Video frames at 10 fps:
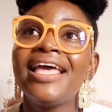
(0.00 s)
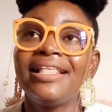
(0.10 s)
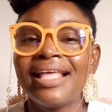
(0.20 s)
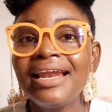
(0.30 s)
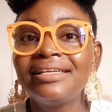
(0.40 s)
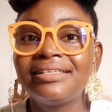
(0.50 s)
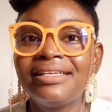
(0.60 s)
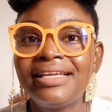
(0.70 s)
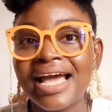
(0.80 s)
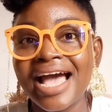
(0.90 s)
that is
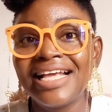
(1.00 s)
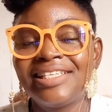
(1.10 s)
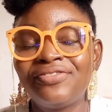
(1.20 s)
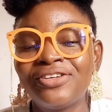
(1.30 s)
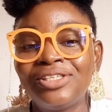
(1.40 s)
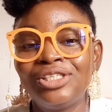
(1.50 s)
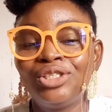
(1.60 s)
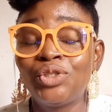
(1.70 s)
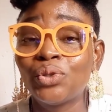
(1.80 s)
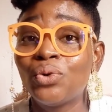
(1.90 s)
it, guys, for this
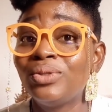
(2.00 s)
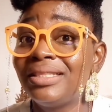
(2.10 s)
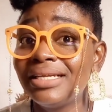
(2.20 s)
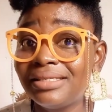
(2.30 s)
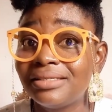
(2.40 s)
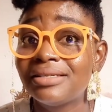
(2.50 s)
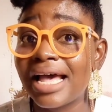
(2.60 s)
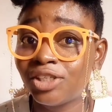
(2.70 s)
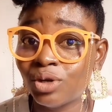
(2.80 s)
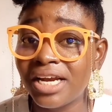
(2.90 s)
show. This is
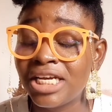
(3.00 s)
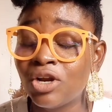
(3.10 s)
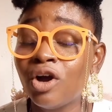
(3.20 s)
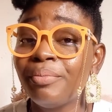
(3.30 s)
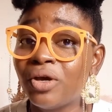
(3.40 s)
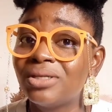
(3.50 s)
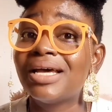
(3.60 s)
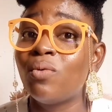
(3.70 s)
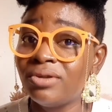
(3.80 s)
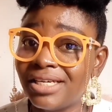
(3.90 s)
actually long because I
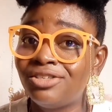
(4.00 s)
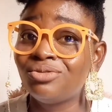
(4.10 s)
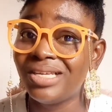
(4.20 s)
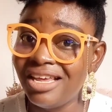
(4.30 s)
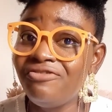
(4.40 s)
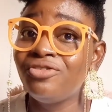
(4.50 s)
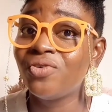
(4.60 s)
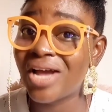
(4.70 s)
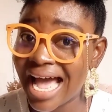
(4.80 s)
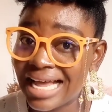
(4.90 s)
wanted to give you
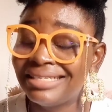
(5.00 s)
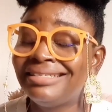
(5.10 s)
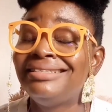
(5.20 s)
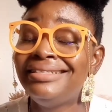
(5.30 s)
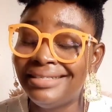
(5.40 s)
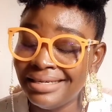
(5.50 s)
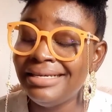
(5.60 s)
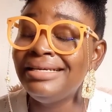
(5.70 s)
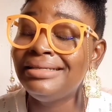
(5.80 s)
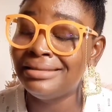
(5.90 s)
guys
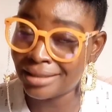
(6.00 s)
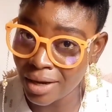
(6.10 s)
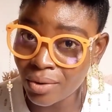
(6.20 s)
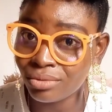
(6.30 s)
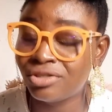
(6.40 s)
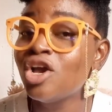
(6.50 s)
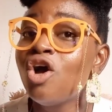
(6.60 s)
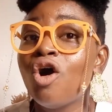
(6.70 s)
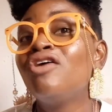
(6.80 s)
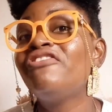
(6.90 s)
details
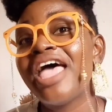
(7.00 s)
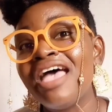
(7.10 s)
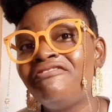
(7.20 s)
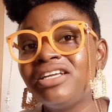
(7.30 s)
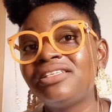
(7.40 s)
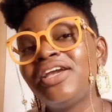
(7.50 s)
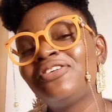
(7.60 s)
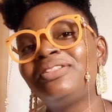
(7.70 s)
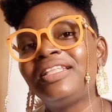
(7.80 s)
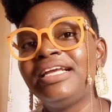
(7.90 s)
of every
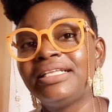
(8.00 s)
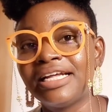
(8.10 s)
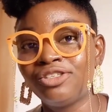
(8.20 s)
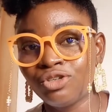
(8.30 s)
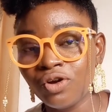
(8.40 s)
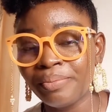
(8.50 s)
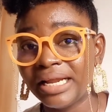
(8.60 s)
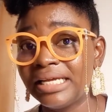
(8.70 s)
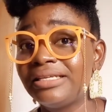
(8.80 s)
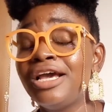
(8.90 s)
single thing that took
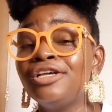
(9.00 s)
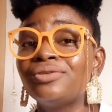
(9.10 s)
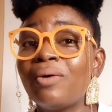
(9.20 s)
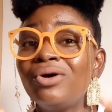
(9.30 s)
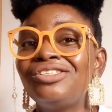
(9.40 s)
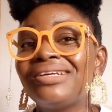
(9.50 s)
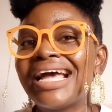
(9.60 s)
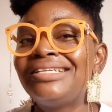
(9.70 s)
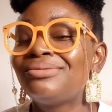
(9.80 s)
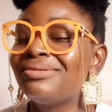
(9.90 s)
place. So I want you
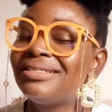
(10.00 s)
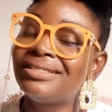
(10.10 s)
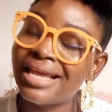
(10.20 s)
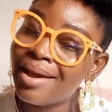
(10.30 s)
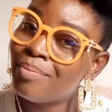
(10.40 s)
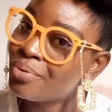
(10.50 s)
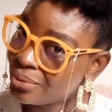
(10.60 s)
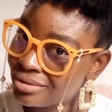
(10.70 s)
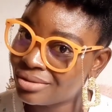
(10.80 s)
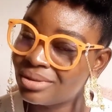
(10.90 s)
guys to stay
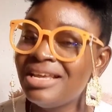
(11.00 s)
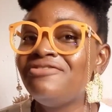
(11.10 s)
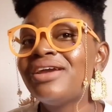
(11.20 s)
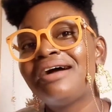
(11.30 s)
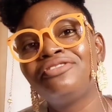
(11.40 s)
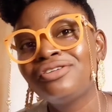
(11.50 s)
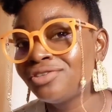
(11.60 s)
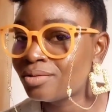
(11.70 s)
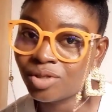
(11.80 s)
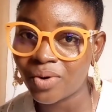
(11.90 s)
put. If you have not
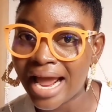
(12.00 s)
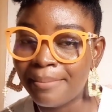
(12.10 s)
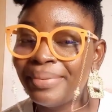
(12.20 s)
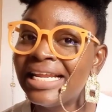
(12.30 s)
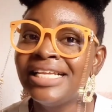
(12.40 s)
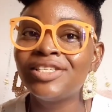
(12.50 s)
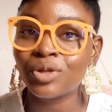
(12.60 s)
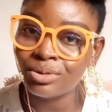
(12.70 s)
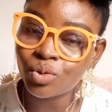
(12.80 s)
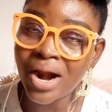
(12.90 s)
subscribed, please
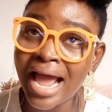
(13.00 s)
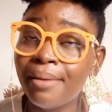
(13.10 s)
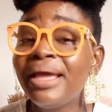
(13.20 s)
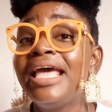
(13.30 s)
subscribe.